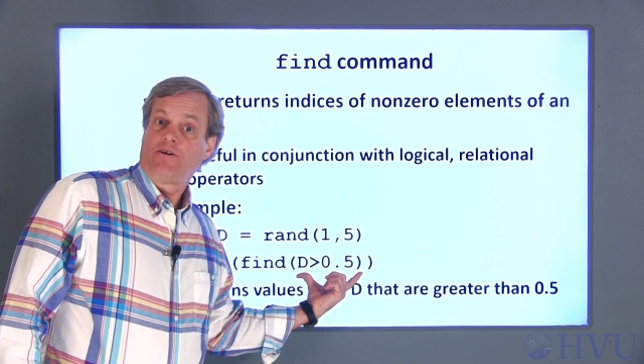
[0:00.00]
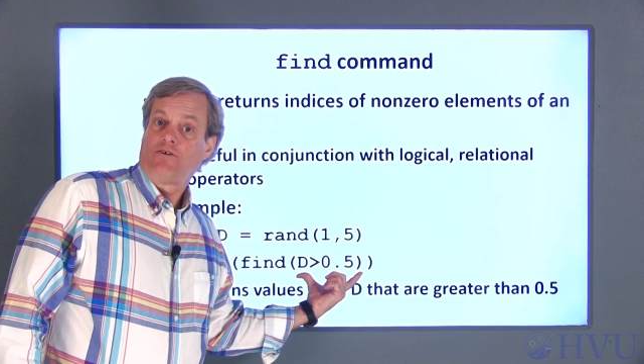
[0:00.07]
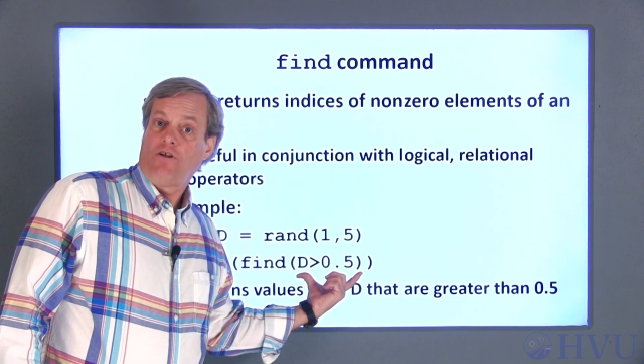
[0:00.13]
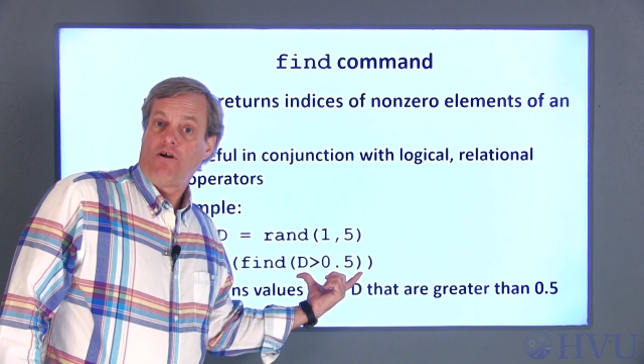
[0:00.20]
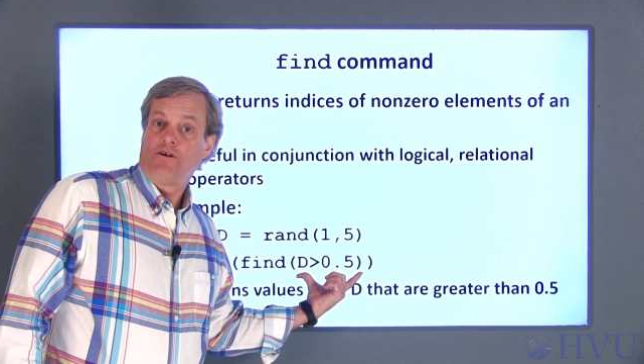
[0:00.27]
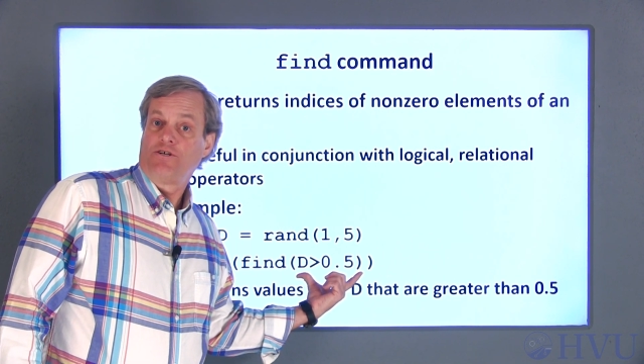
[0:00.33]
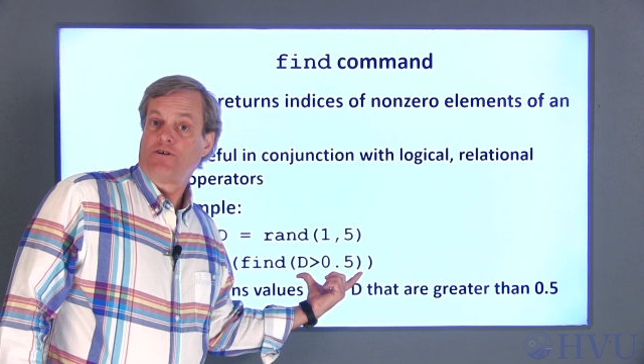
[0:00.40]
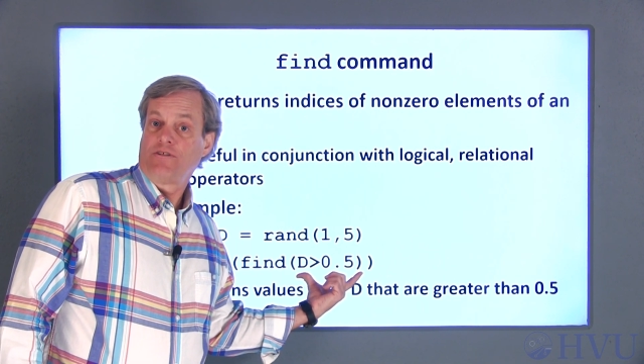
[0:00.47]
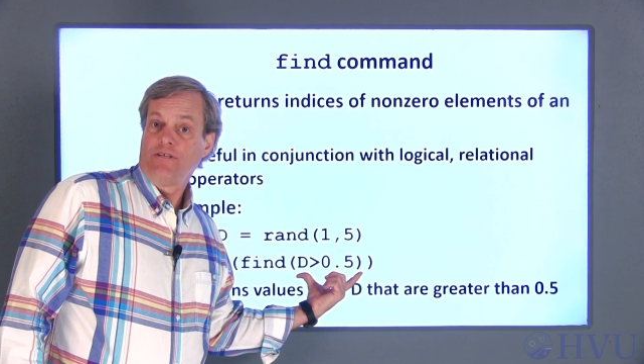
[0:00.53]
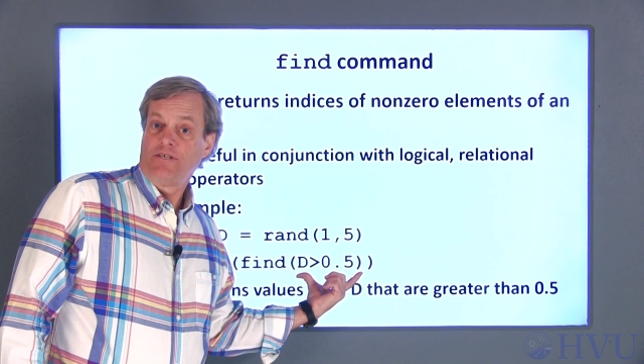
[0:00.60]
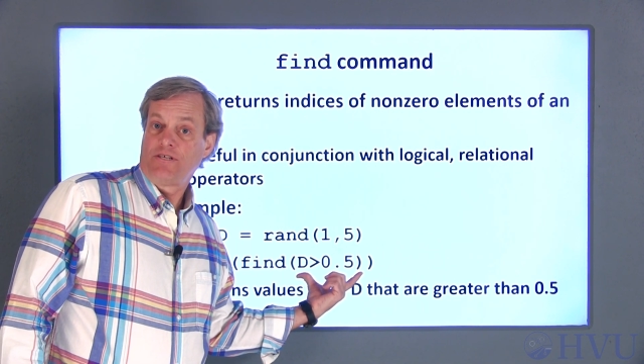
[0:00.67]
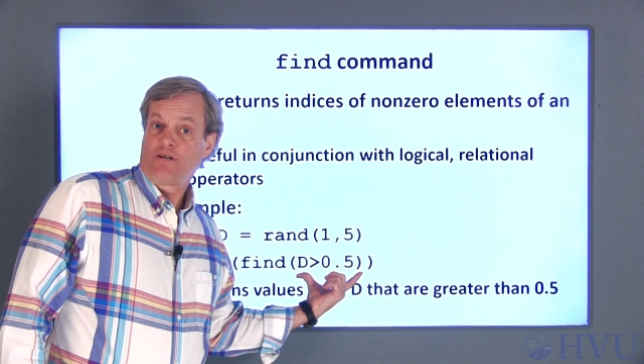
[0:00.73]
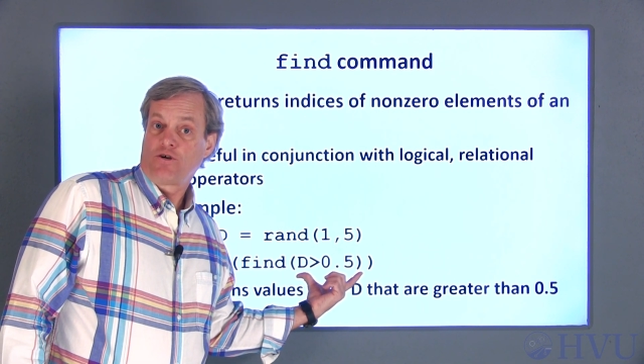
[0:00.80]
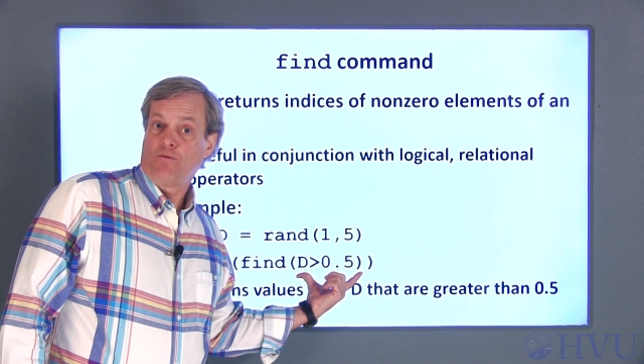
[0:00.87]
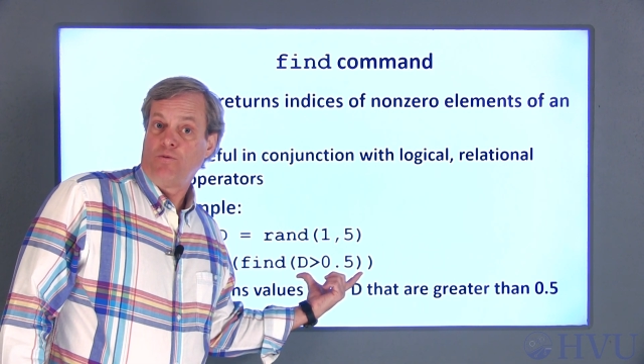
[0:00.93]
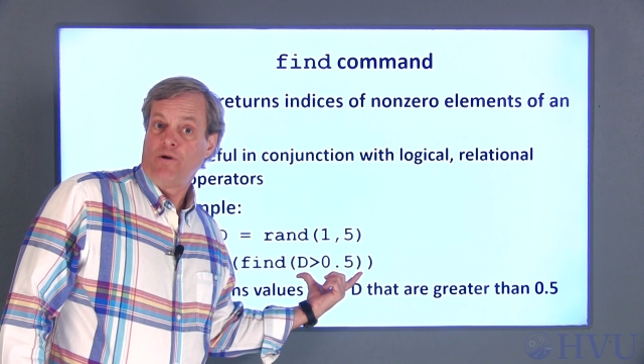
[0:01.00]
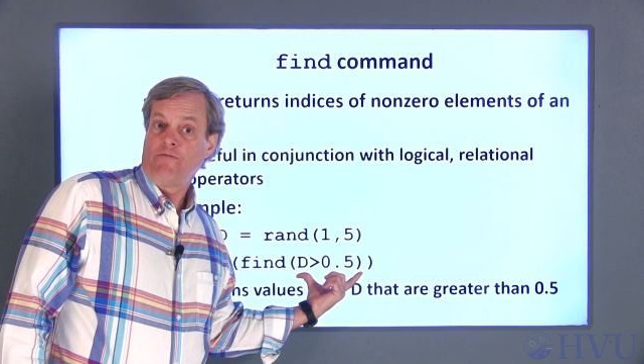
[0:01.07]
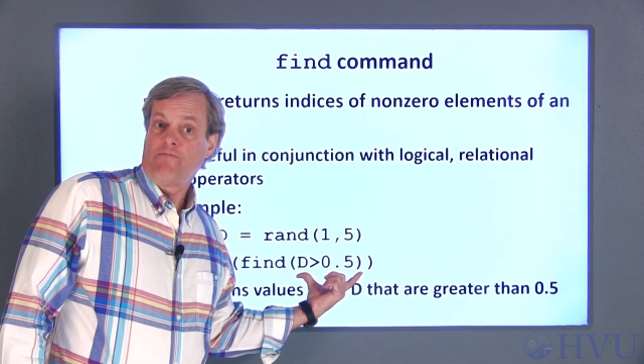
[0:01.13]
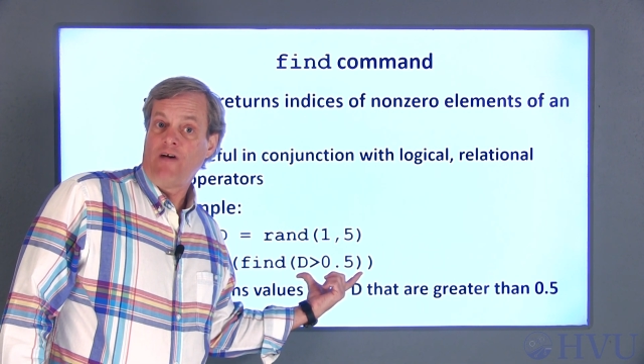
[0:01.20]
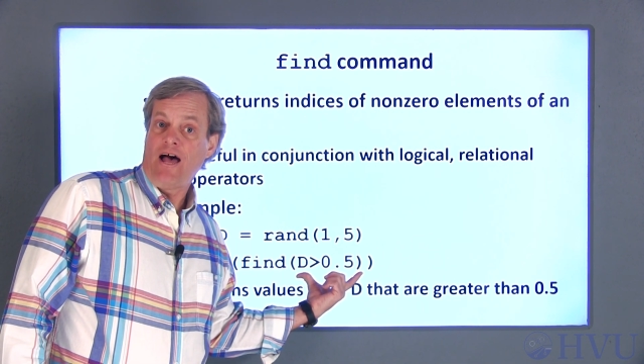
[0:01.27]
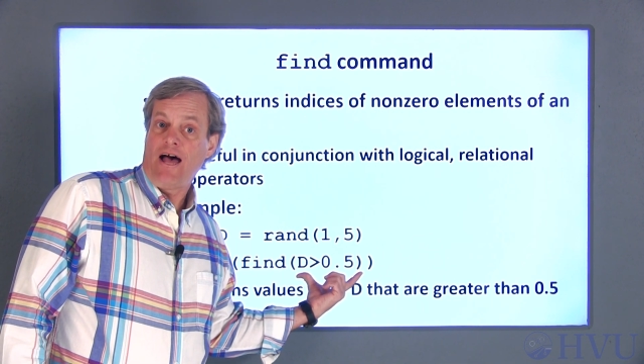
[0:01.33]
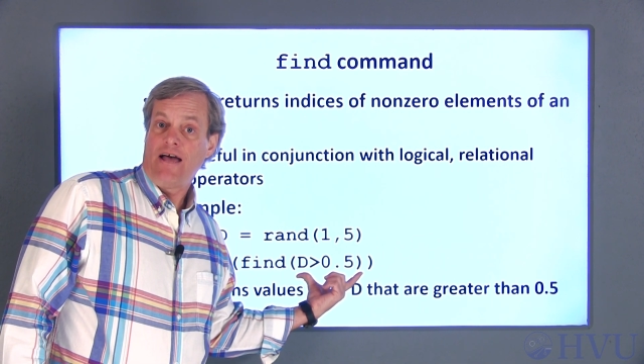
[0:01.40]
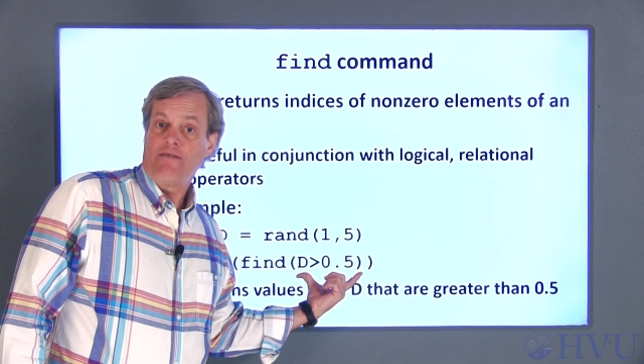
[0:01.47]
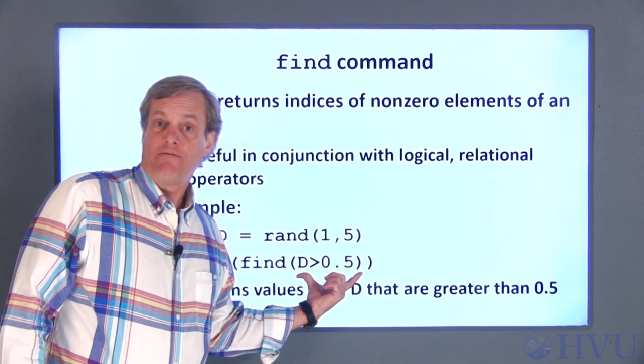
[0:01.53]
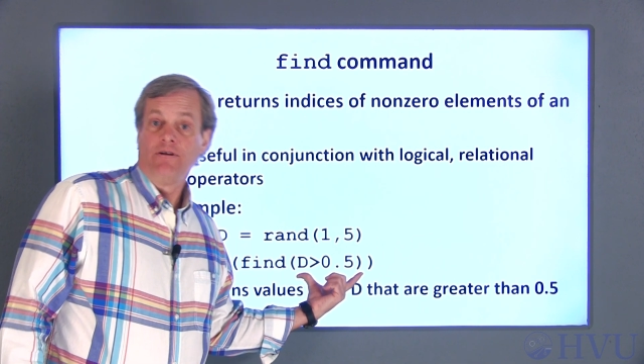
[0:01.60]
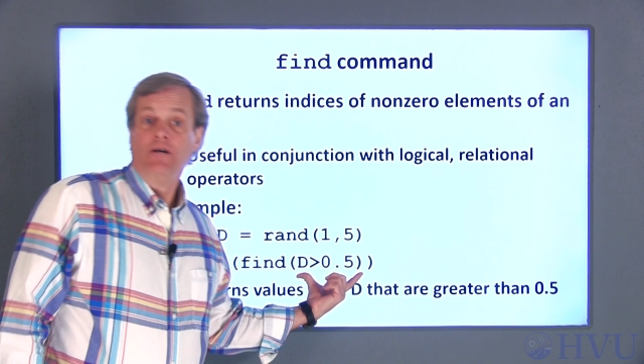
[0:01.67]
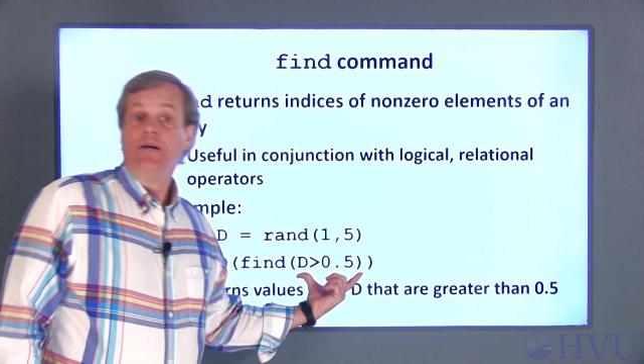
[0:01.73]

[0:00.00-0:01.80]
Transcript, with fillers: are larger than 0.5.